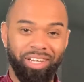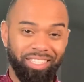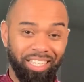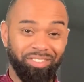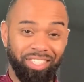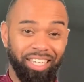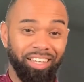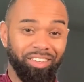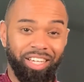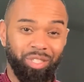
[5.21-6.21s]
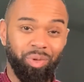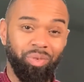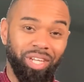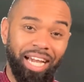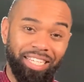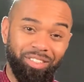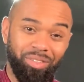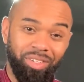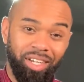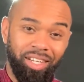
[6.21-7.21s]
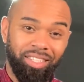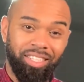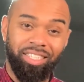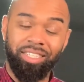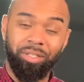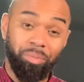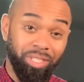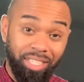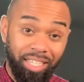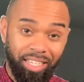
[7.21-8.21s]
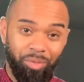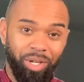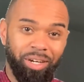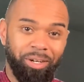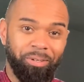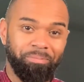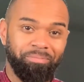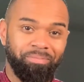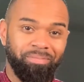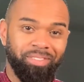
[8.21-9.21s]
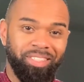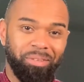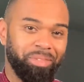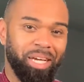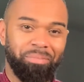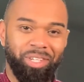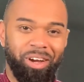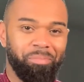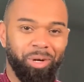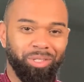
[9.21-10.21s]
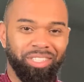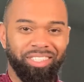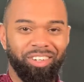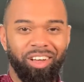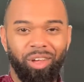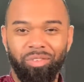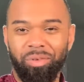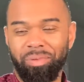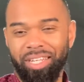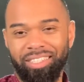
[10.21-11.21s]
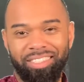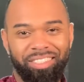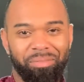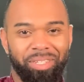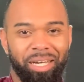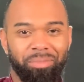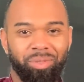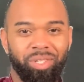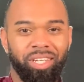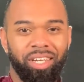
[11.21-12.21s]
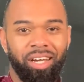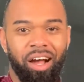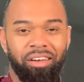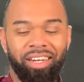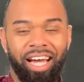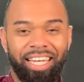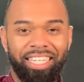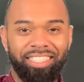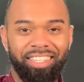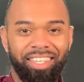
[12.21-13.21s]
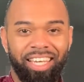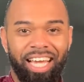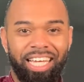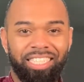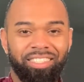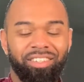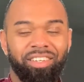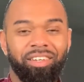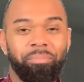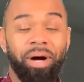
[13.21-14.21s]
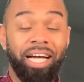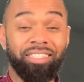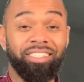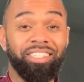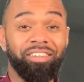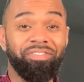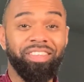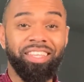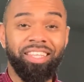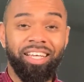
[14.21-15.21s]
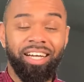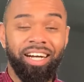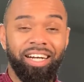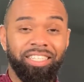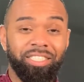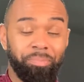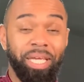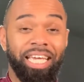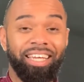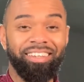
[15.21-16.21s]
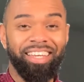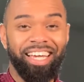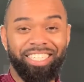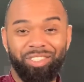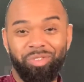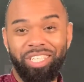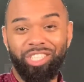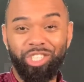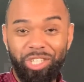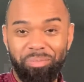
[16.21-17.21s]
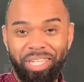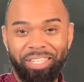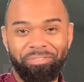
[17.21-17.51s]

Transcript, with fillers: ourselves together as we would like to to, to present that we are. Sometimes our emotions are all over the place, and sometimes we are not as as positive uh, speaking as we should be.